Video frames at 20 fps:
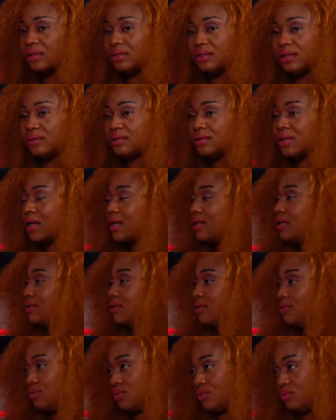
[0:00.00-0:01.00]
delta is
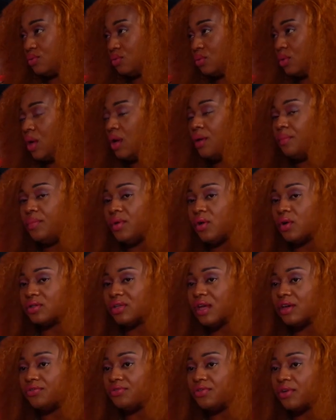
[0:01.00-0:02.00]
a no-no because
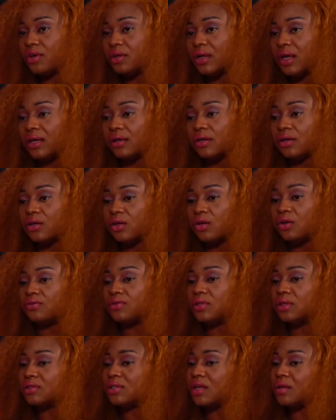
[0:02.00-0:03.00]
i felt like a lot of
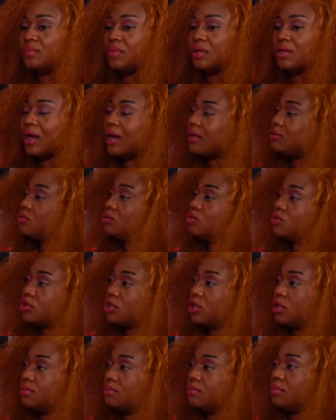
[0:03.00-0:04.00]
delta men had no
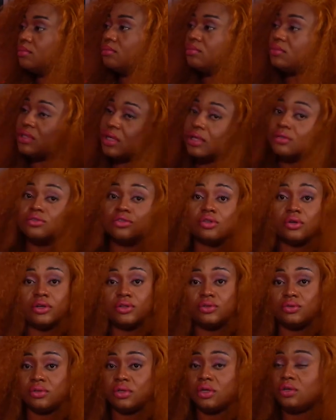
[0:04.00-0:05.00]
shame then sorry
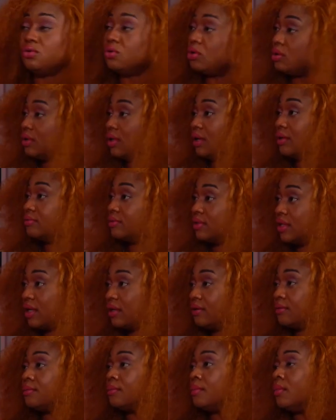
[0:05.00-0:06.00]
to say not now
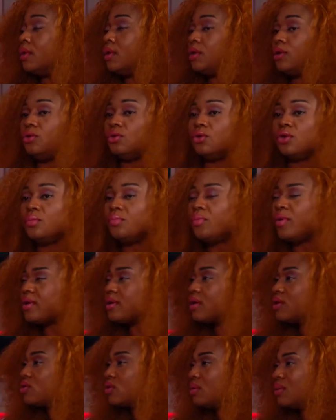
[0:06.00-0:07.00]
then you know you
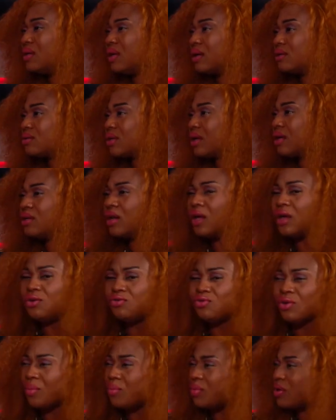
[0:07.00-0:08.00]
impregnate someone outside
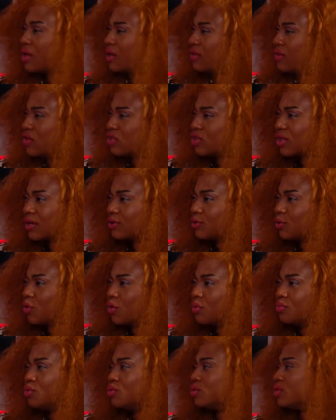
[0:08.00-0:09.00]
you're bringing the child
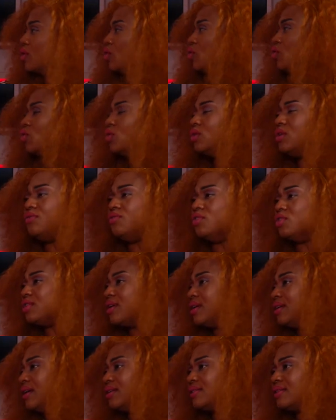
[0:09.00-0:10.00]
home you say you don't leave your
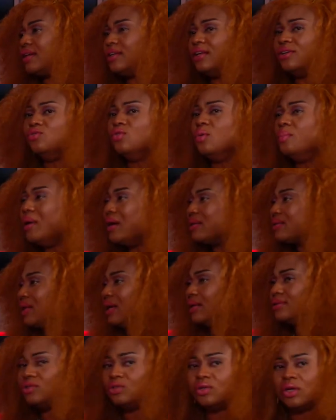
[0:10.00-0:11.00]
child outside there's no
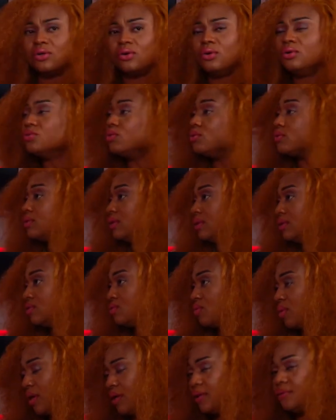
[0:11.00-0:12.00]
bastard you know and all those things
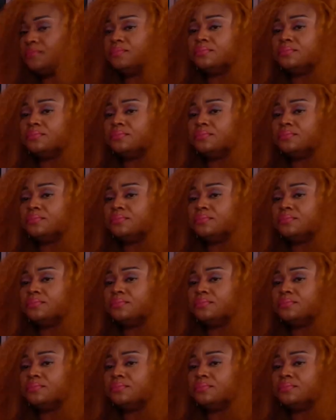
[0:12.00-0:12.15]
right